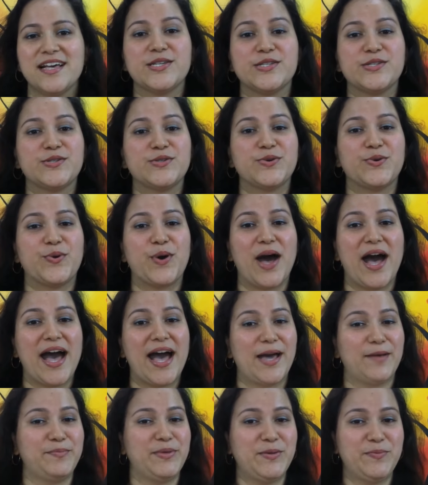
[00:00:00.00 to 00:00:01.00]
So
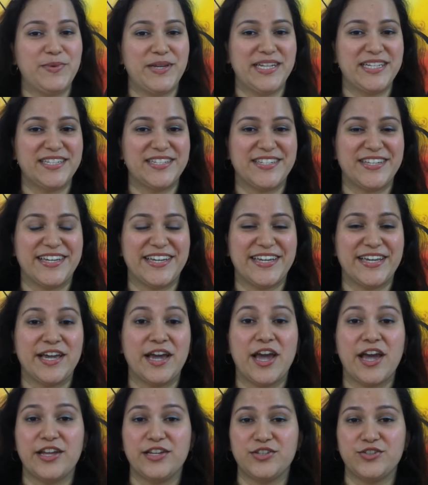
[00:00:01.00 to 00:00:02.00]
happy
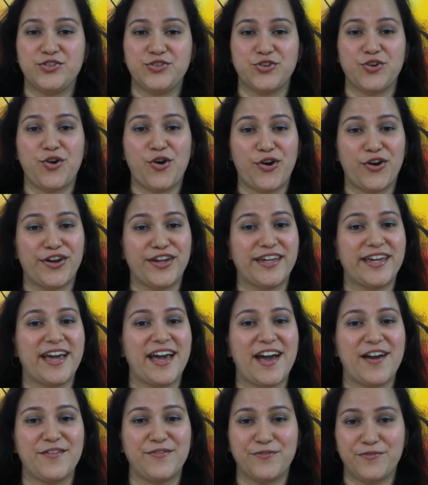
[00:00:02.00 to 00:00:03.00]
painting, enjoy,
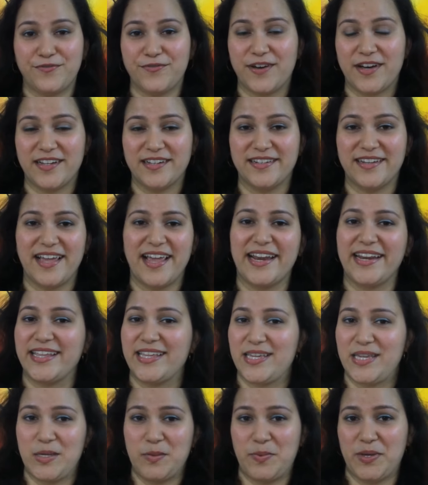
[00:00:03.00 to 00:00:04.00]
have fun, and
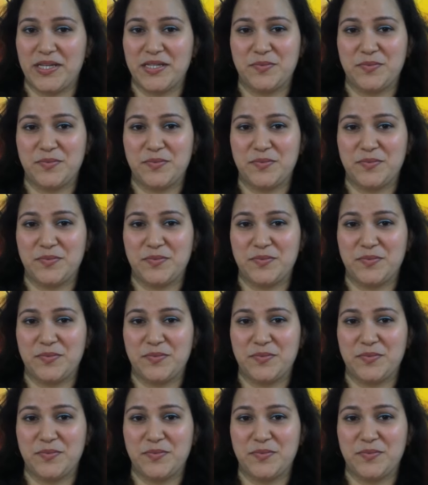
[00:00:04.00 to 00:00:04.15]
keep